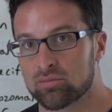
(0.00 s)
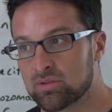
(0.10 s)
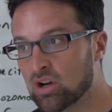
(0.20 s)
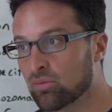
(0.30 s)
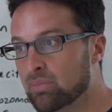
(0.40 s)

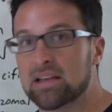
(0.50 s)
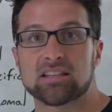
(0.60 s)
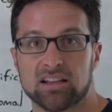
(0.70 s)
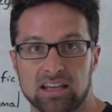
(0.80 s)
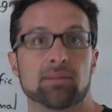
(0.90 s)
you know,
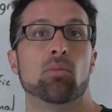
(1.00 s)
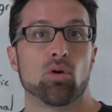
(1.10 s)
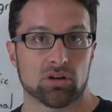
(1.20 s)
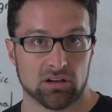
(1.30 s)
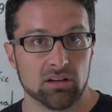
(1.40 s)
basically
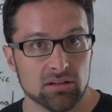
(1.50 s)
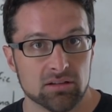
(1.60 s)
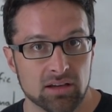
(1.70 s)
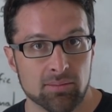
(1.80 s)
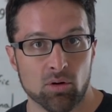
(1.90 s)
immortal,
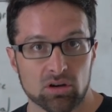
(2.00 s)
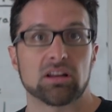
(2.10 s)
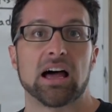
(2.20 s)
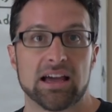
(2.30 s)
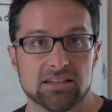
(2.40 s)

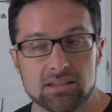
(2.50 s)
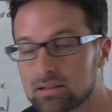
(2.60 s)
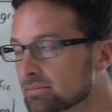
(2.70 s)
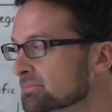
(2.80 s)
immortalized.